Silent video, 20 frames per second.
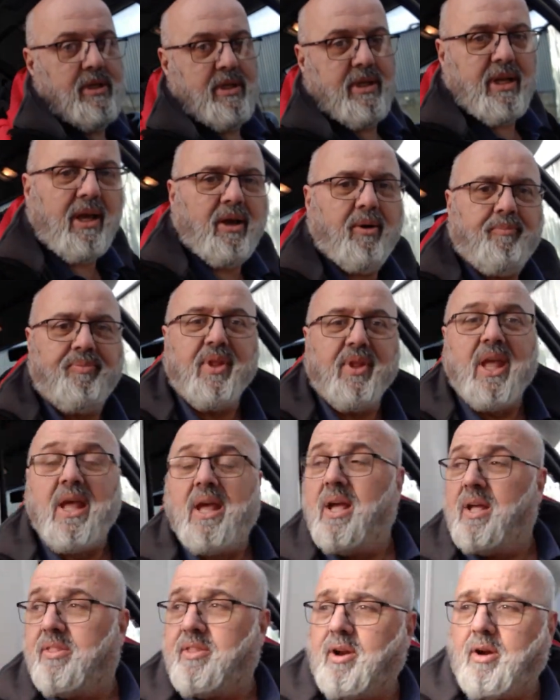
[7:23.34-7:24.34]
Now,
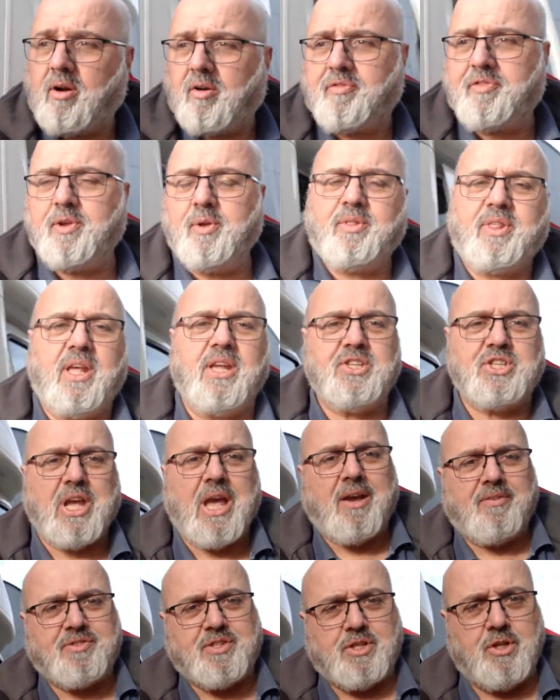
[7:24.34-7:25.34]
there are a few things you
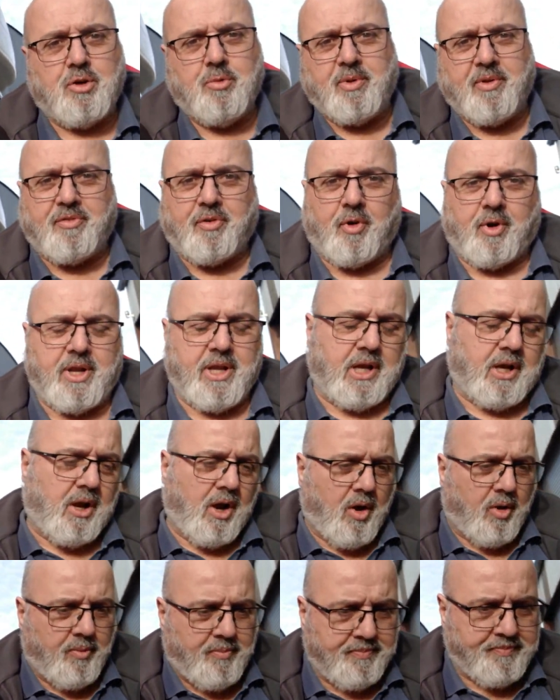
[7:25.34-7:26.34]
have to do before you
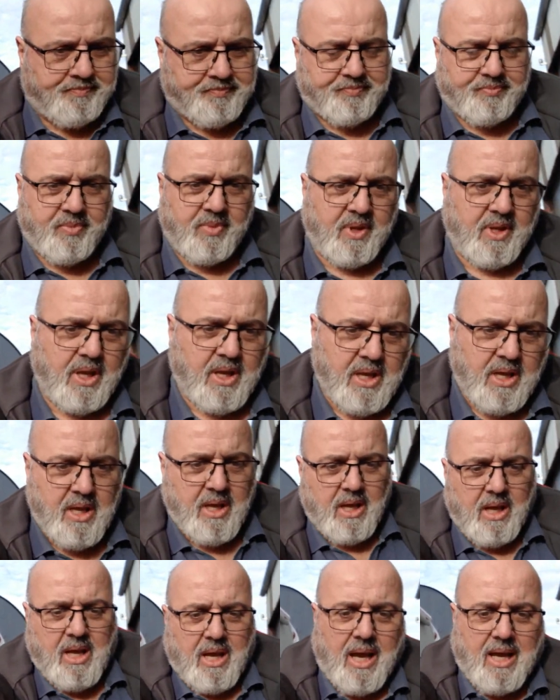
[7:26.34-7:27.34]
go.
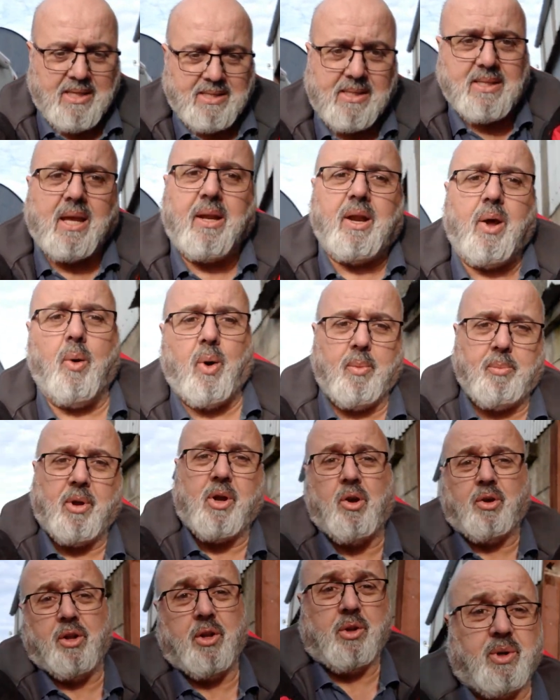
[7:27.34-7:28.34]
As I said, now I'm
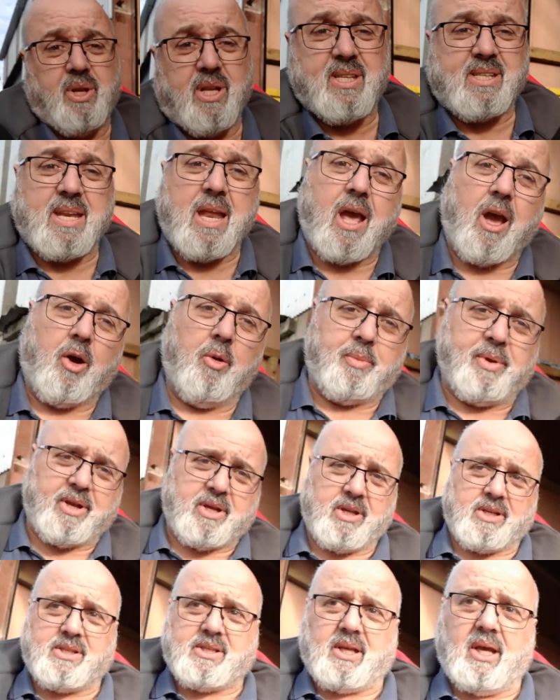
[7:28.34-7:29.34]
not going this now
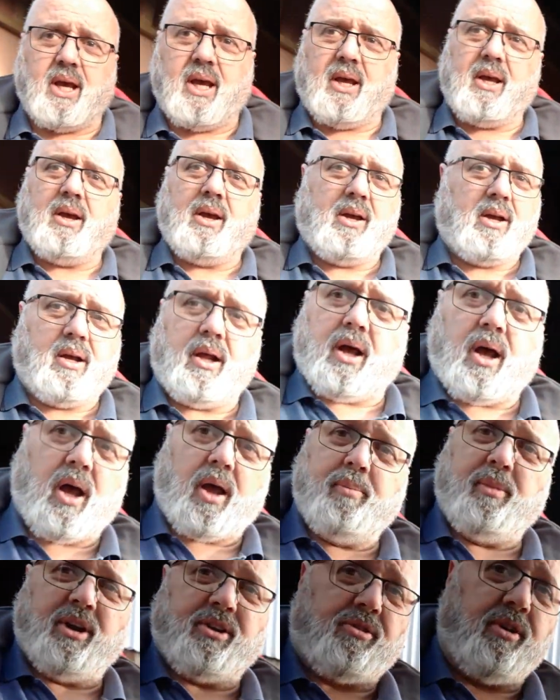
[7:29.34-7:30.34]
because
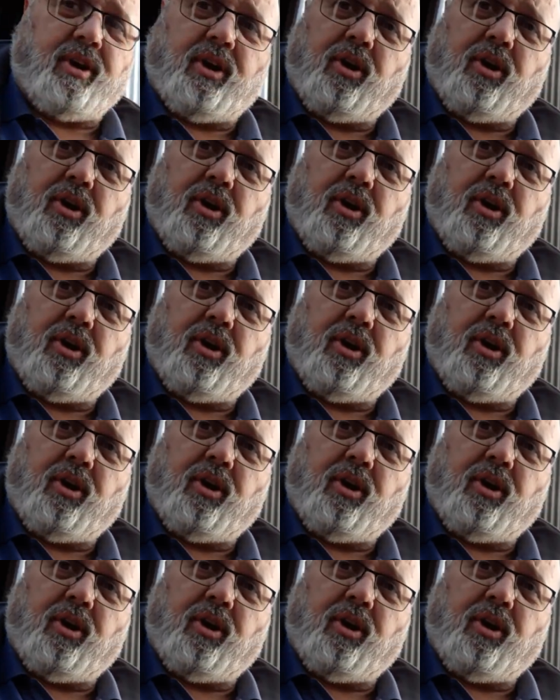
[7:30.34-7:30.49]
I'm literally